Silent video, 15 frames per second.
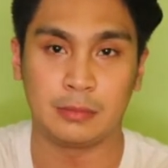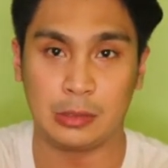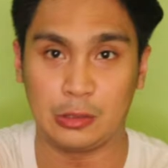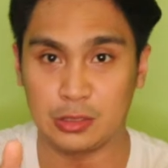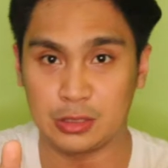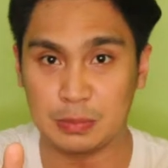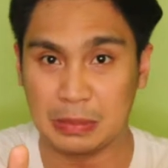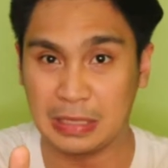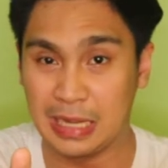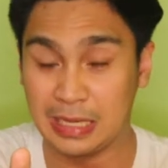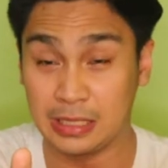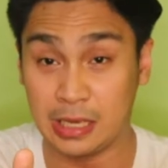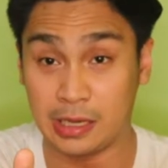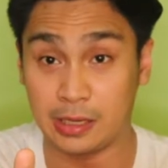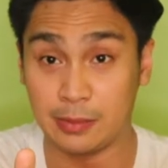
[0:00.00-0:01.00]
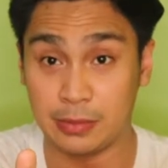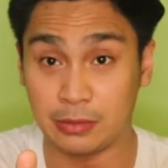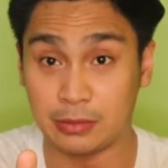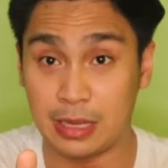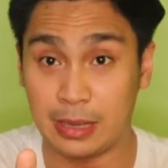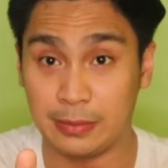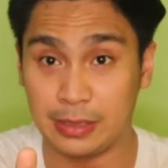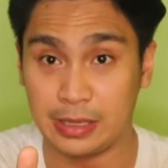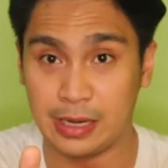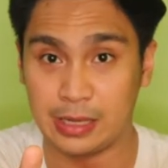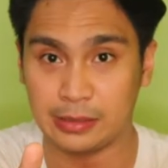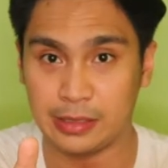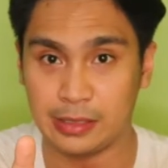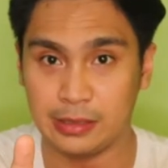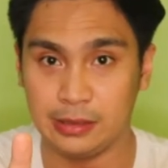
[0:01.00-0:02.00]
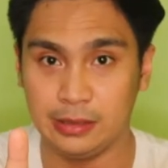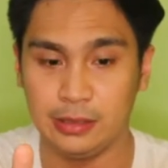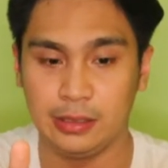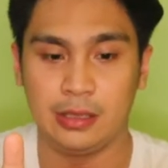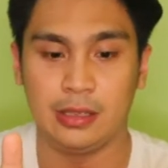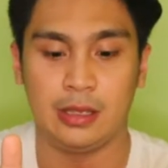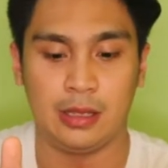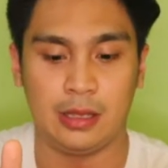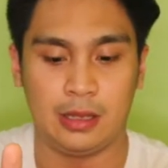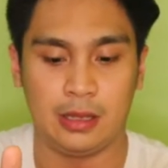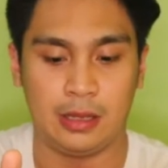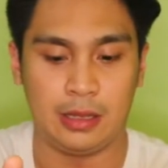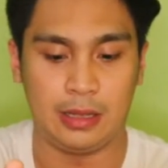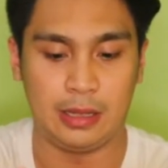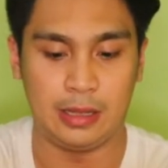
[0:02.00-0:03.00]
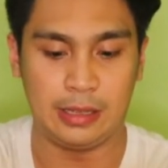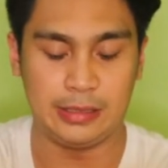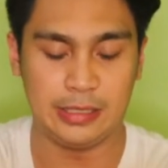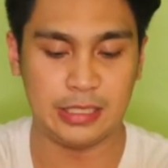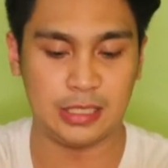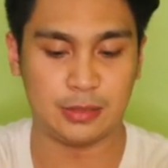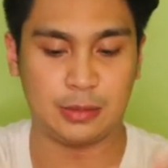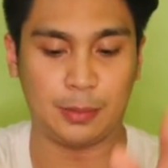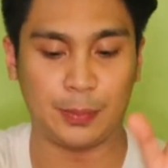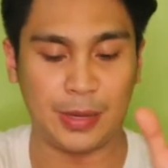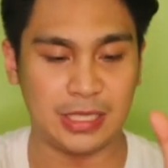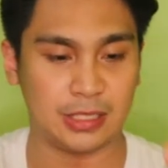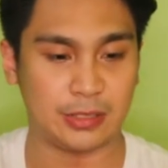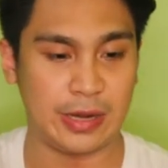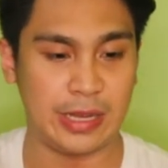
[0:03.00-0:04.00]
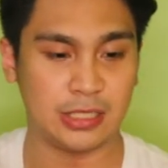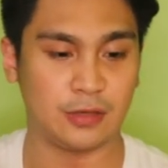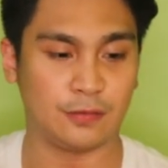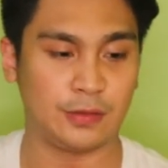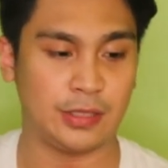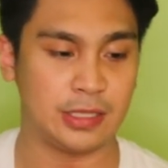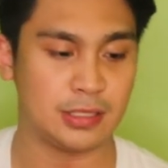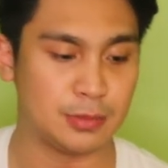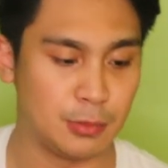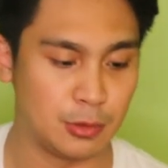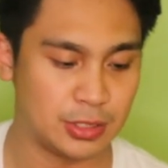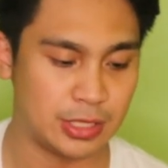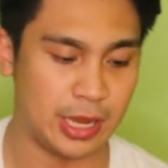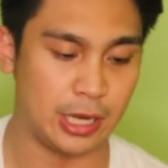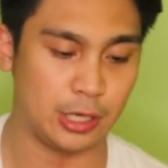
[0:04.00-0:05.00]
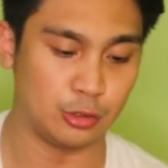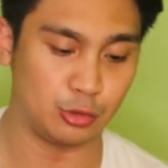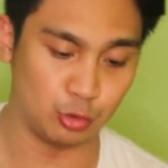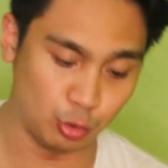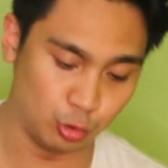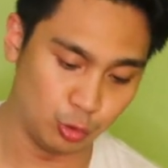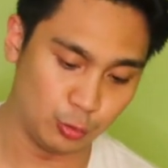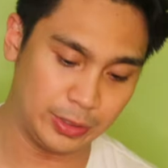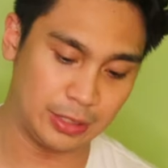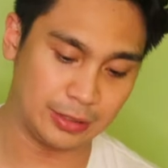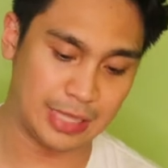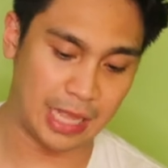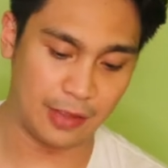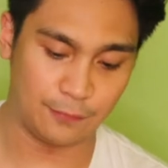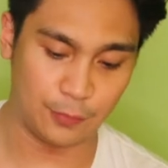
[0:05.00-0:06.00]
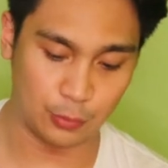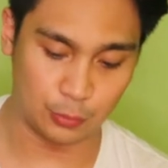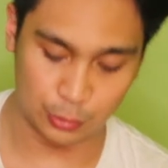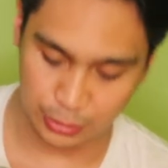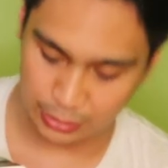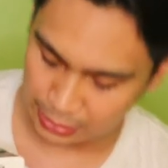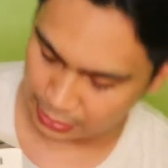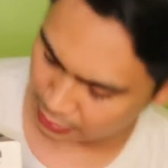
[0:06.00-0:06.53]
because magaan nga naman yung camera natin. Uh, this, the price range of this Moza Air two without the eye focus